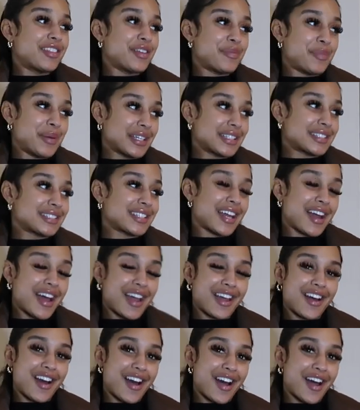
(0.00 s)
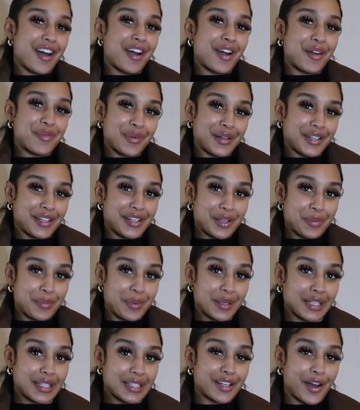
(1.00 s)
The picks that I got are pretty good
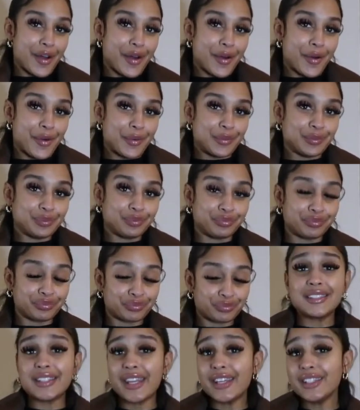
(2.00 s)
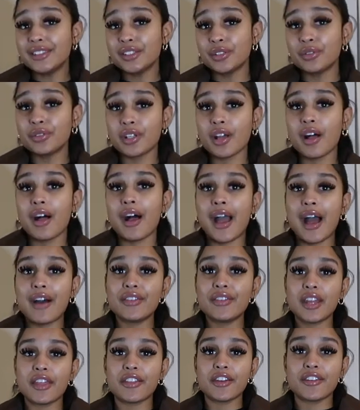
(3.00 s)
picks. So Stay tuned, y'all. I
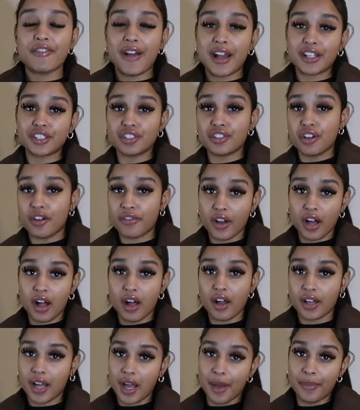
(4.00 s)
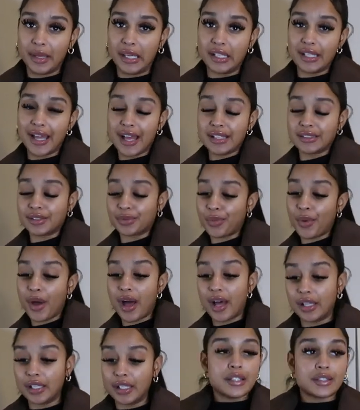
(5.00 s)
another Fashion Nova haul coming as
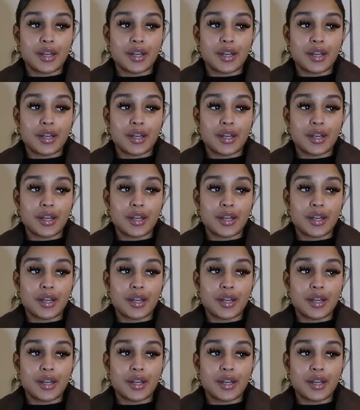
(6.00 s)
well.